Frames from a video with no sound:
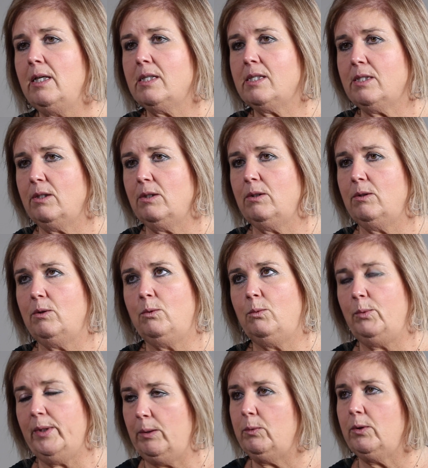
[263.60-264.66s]
So
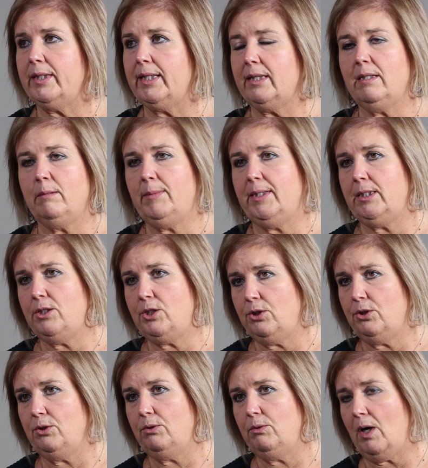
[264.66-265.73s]
we will get them
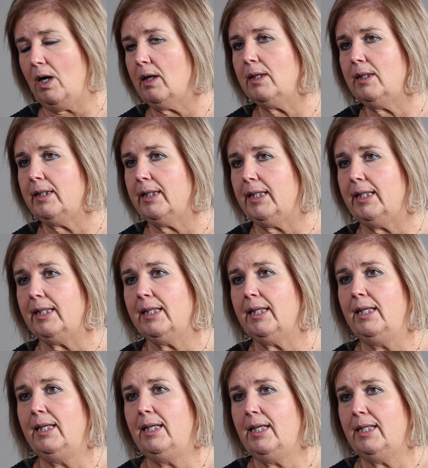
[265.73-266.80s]
into our clinic
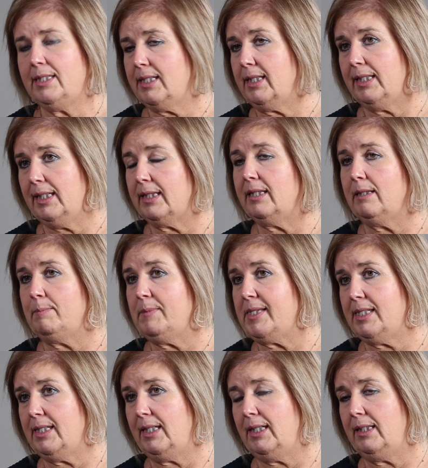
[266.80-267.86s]
to get them
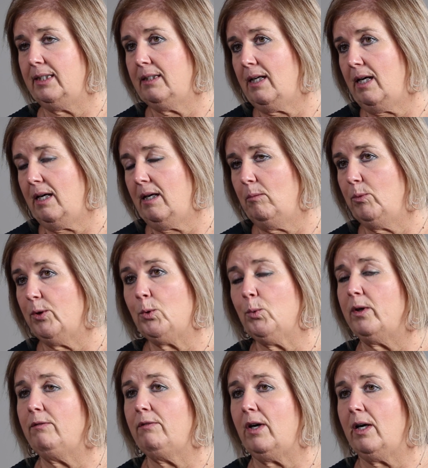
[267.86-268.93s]
seen with
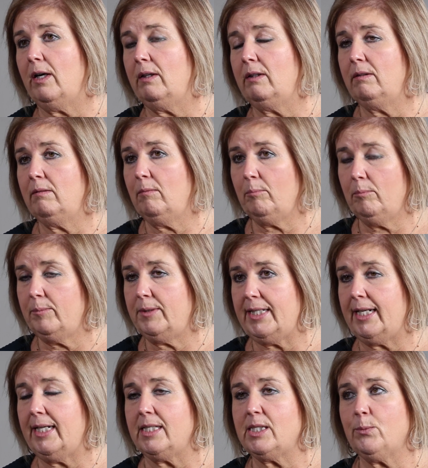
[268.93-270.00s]
one of our
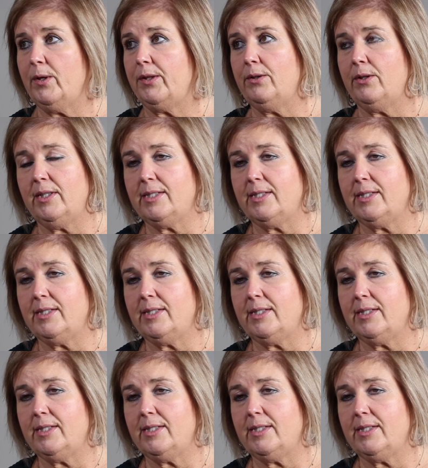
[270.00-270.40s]
dentists, whether